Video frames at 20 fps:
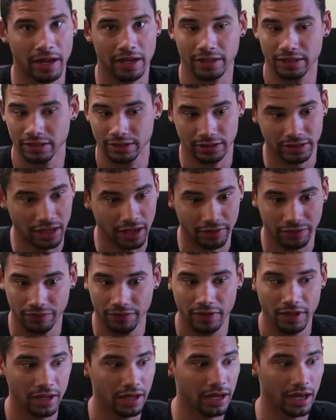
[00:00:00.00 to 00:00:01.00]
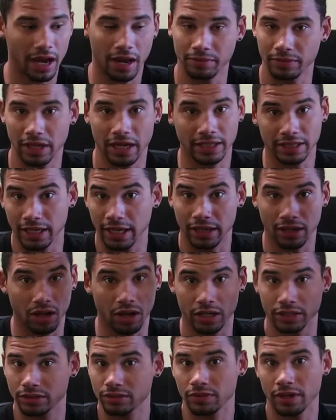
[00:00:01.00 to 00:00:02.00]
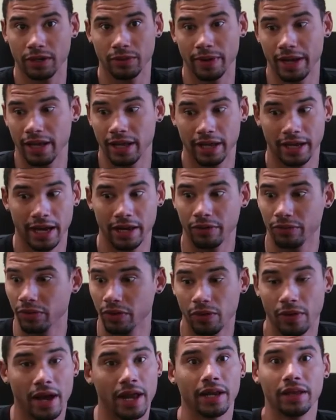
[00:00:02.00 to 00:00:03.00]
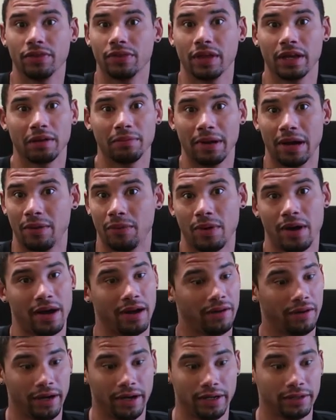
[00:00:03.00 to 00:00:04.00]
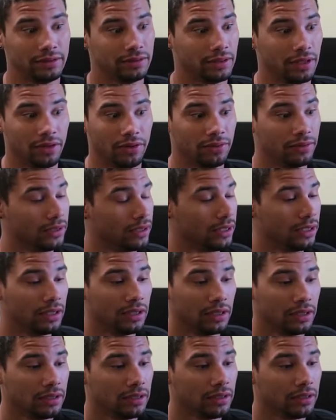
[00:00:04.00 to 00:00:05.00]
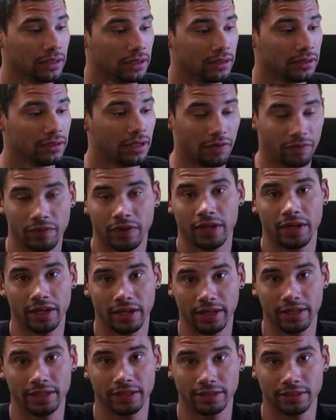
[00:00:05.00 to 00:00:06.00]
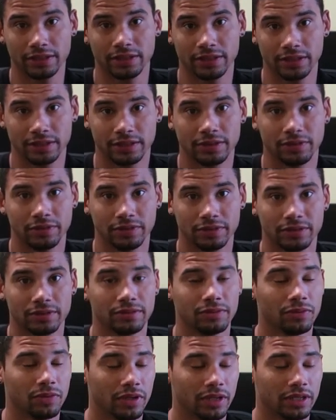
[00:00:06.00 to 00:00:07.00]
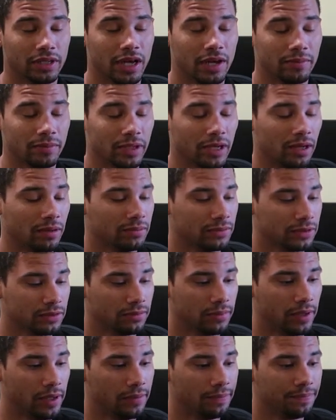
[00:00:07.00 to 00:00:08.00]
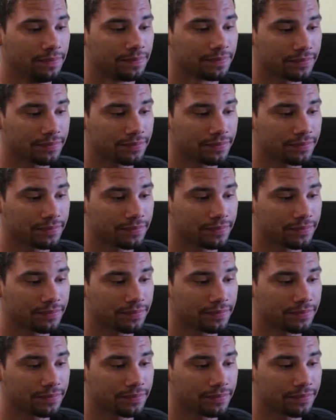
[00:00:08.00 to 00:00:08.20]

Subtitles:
about this stuff, and I get lost straight away. Like, I don't know anything about wiring, so definitely gonna need his assistance when the time comes. But